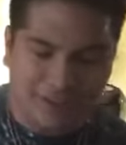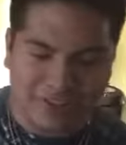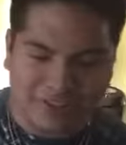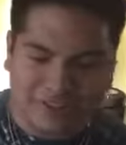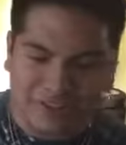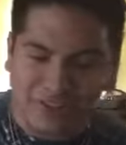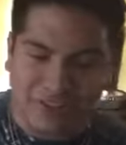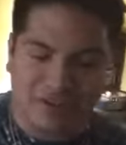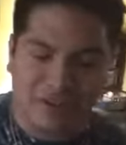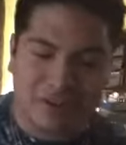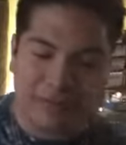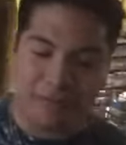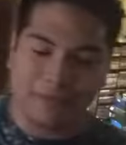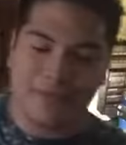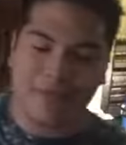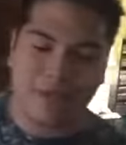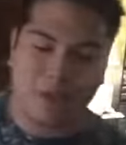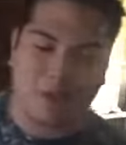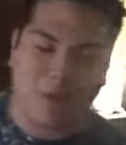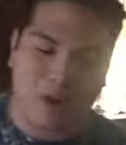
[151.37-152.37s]
on a field trip
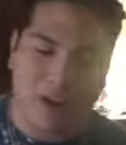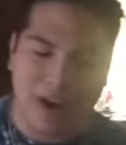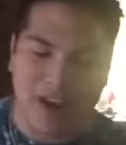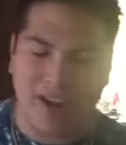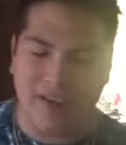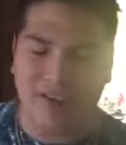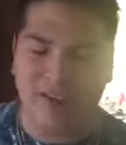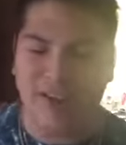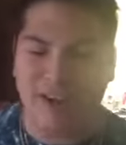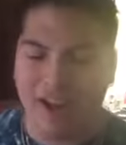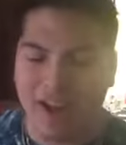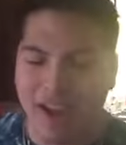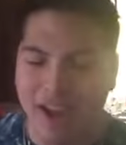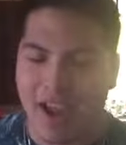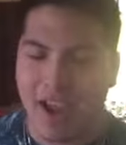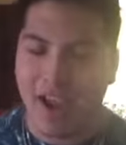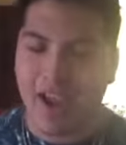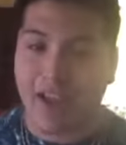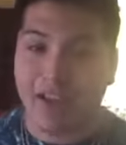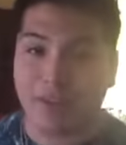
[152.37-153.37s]
for choir,
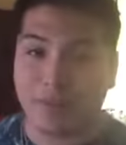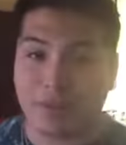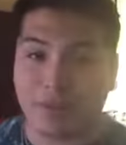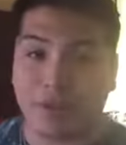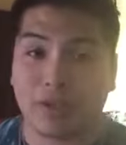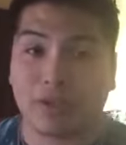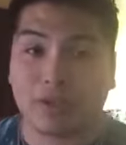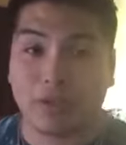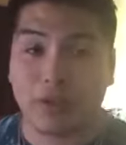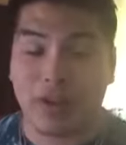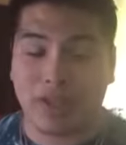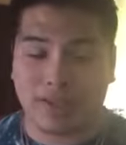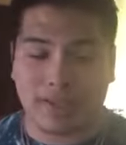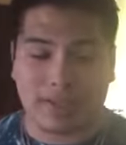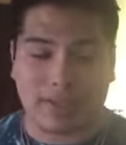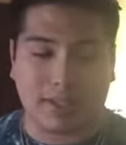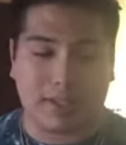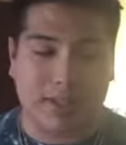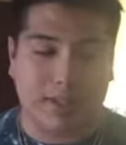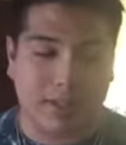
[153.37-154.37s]
and it was
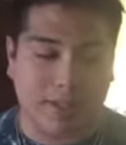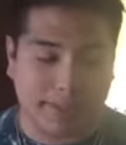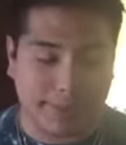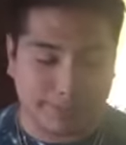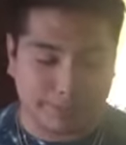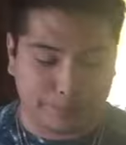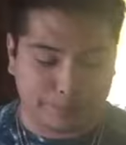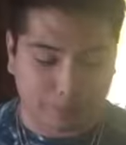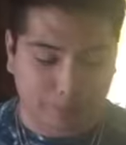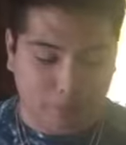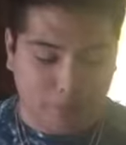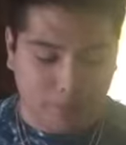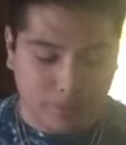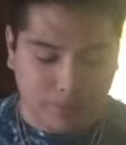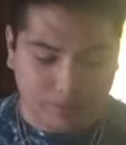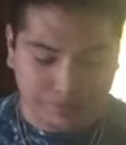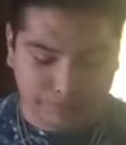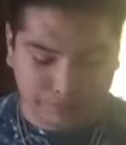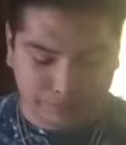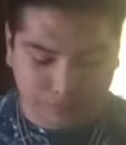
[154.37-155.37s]
crazy. Um,
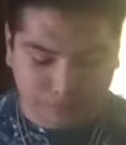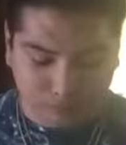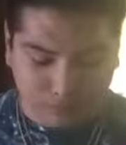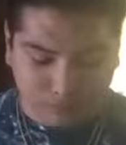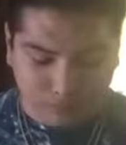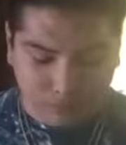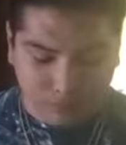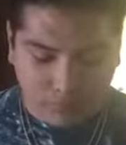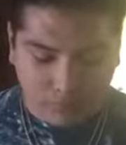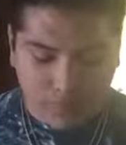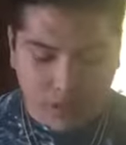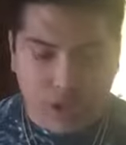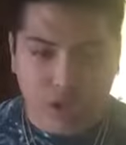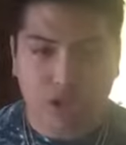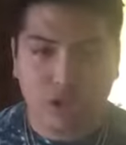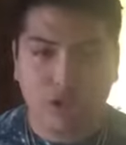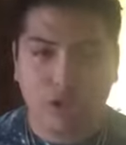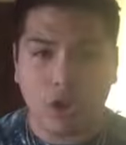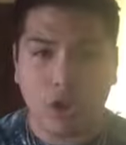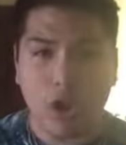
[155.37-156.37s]

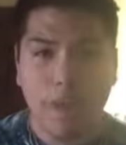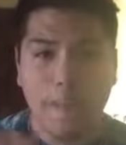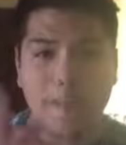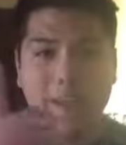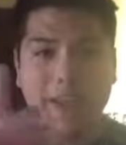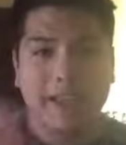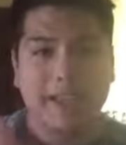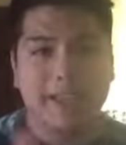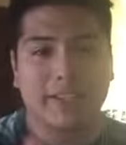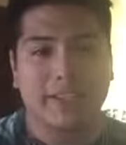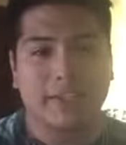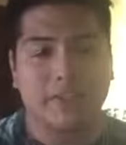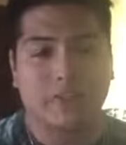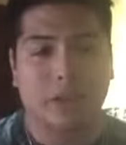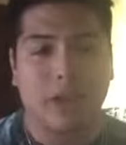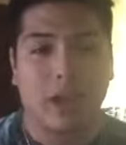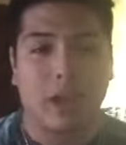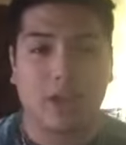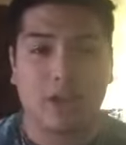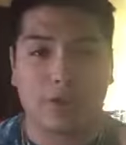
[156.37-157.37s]
as you know, I'm making
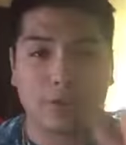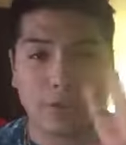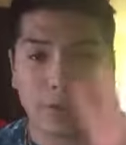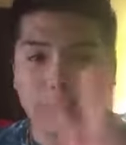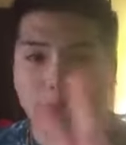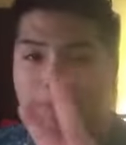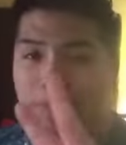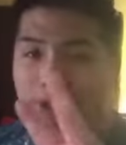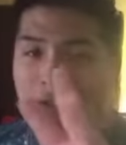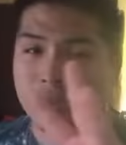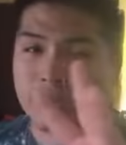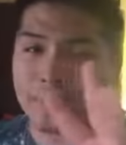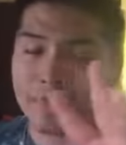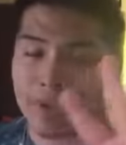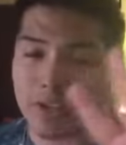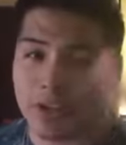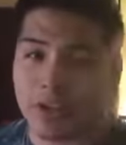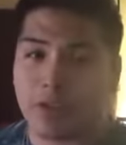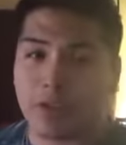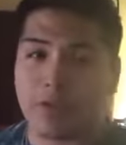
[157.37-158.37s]
uh, three special
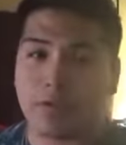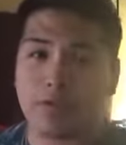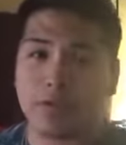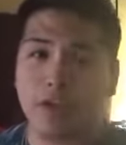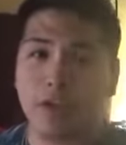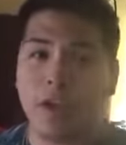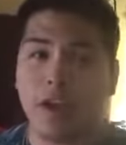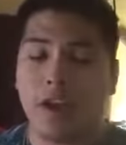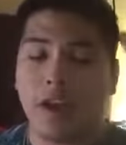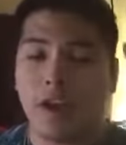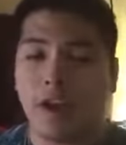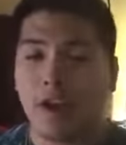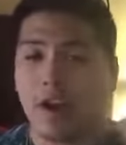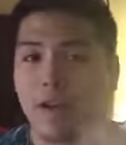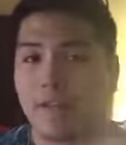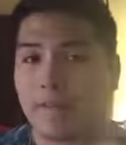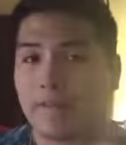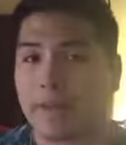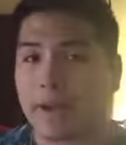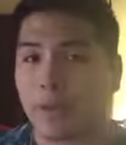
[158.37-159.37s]
videos
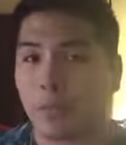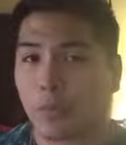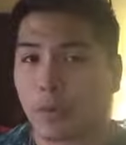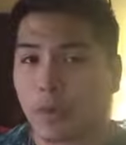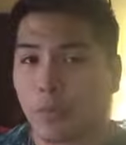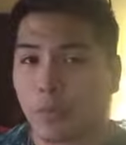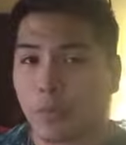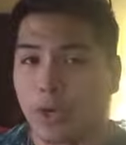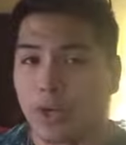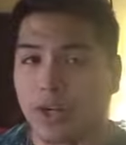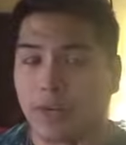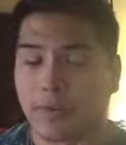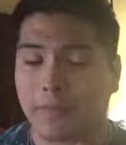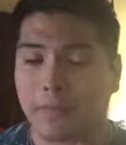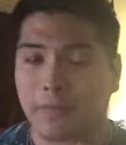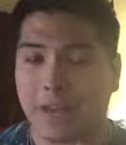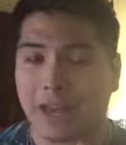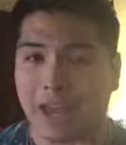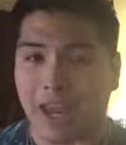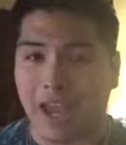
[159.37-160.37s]
of my rewind of
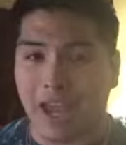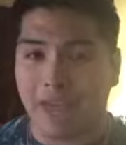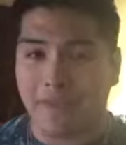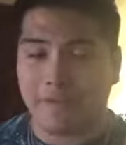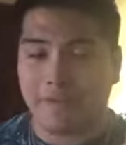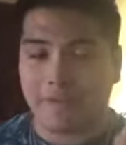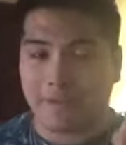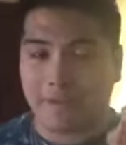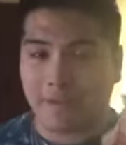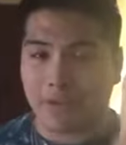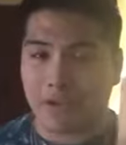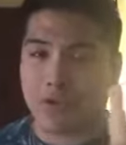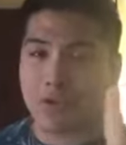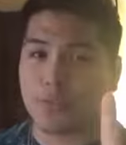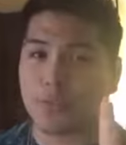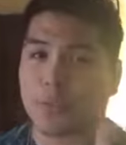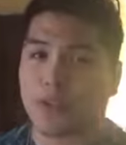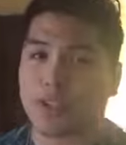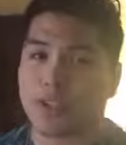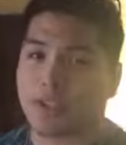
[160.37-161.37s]
my life.
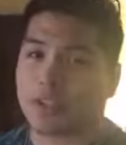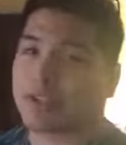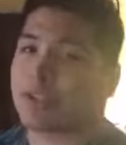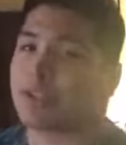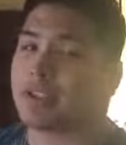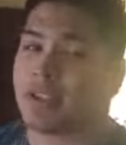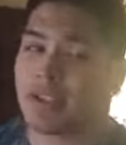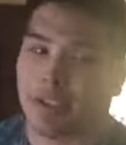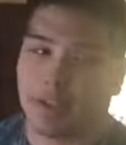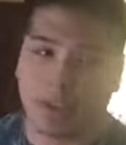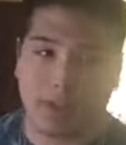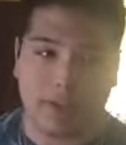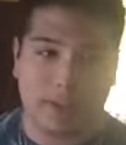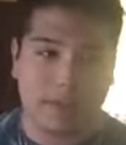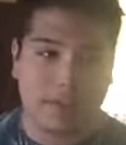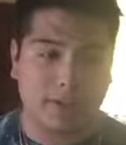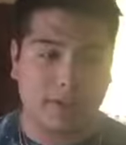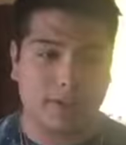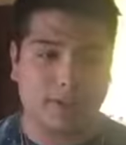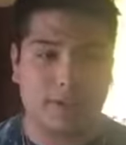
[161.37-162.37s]
First one is
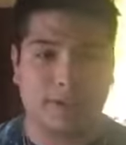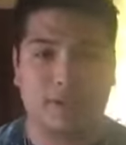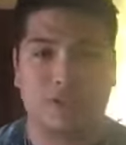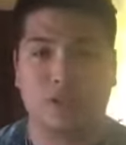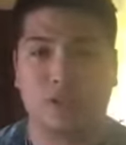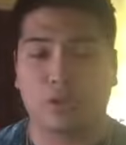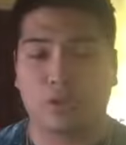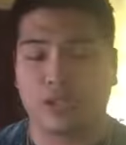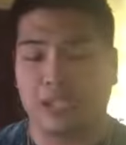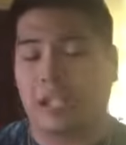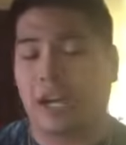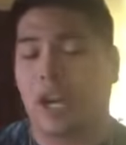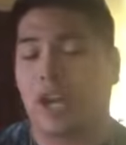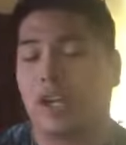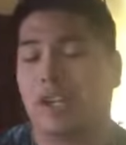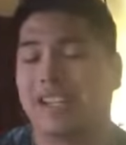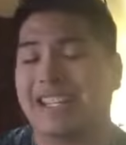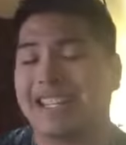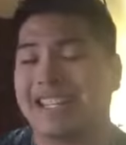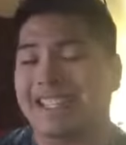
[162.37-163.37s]
uh, shooting
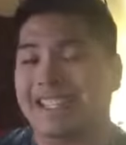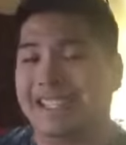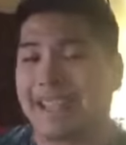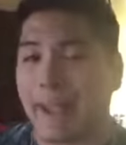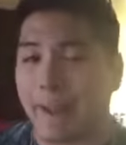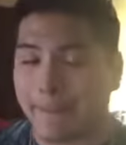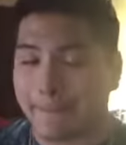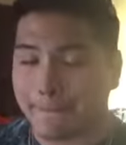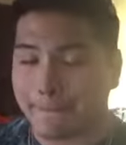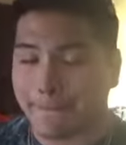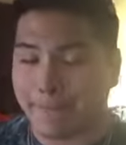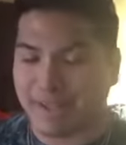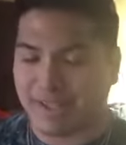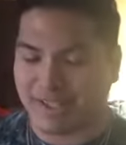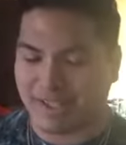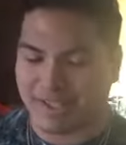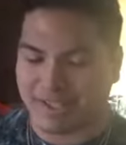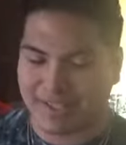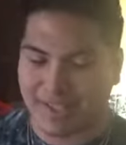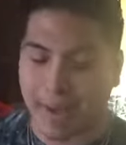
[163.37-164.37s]
on December
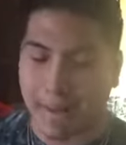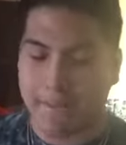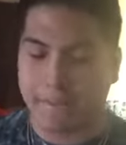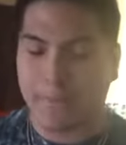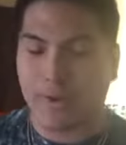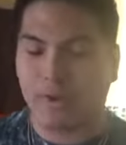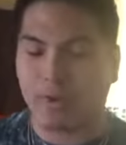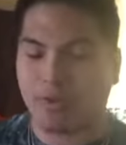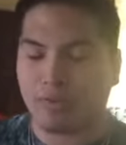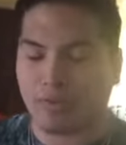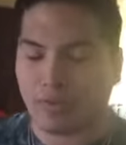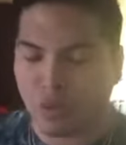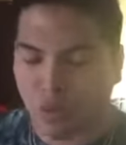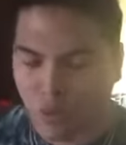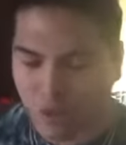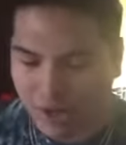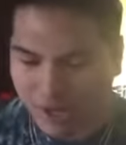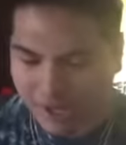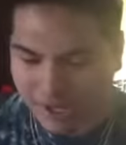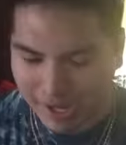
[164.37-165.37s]
December
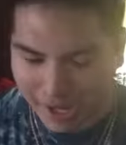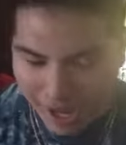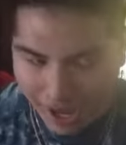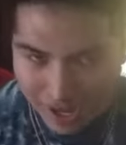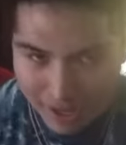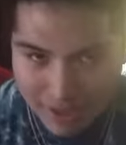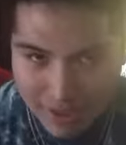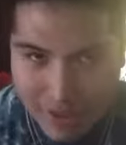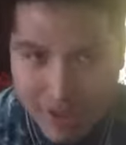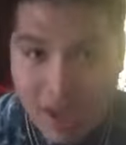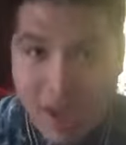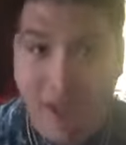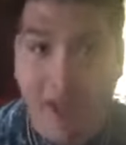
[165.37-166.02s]
29th.